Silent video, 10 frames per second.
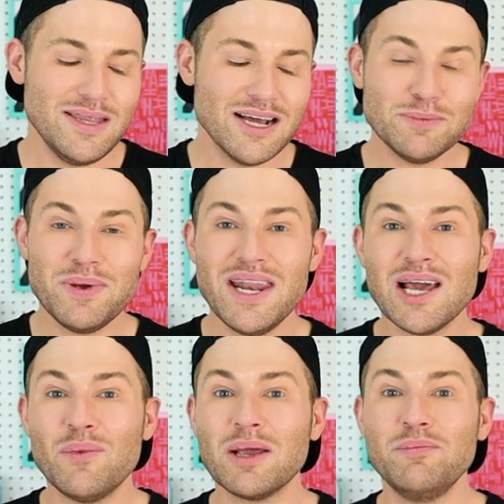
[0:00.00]
Now, depending
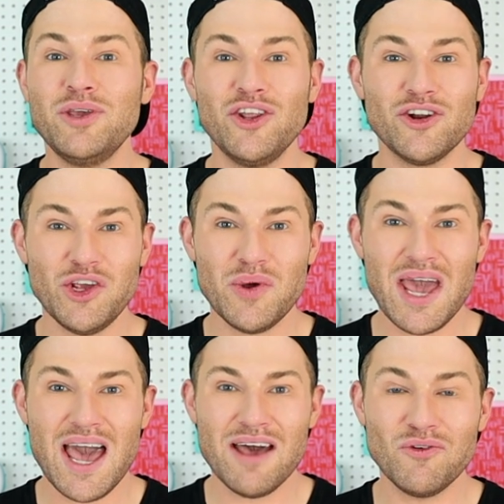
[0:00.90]
on what computer you
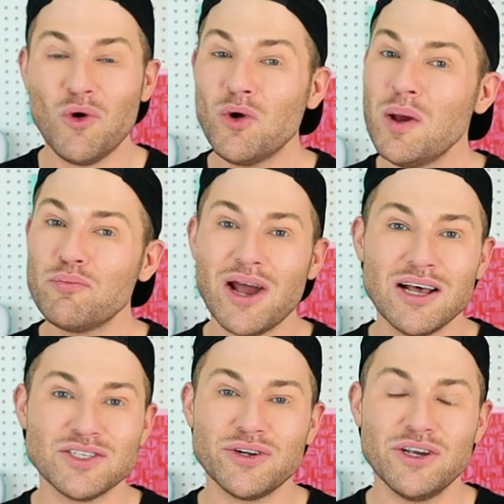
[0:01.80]
have or what
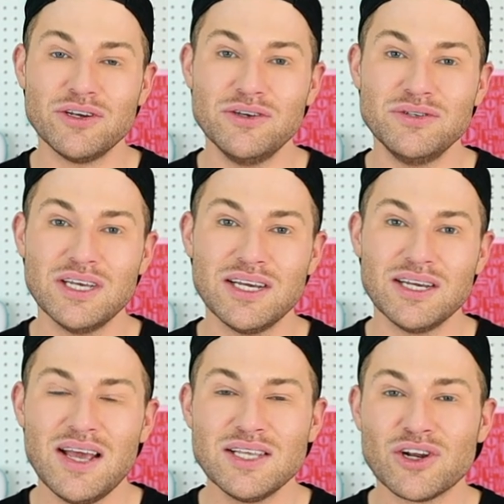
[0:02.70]
browser you're using,
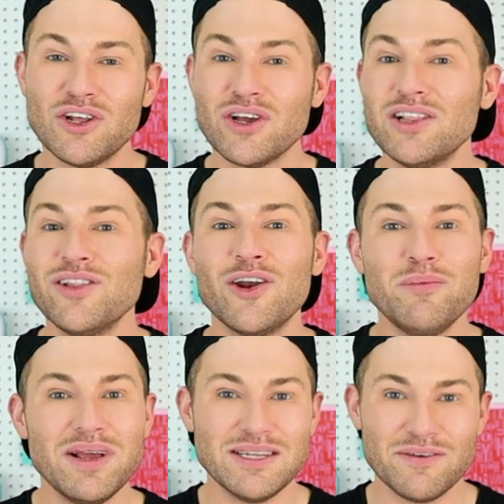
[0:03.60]
things are gonna look a little
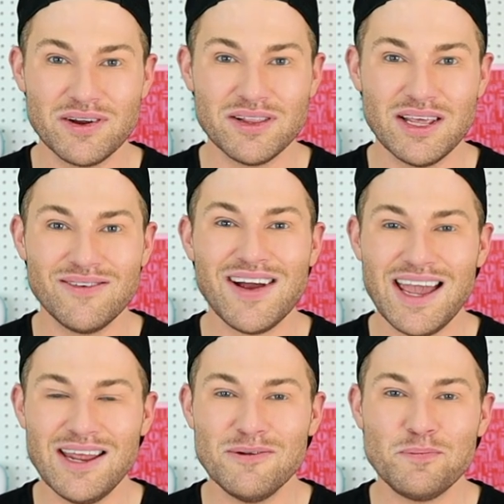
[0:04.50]
bit differently,
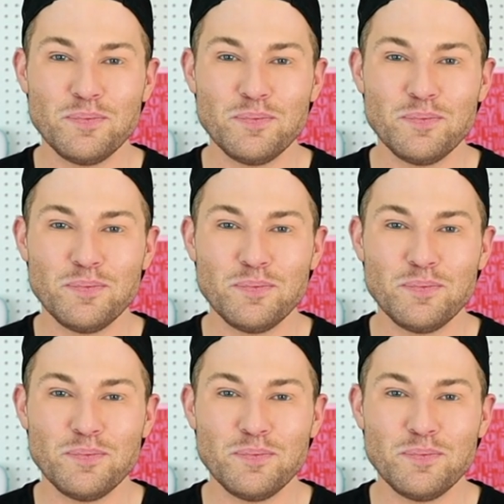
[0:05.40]
right?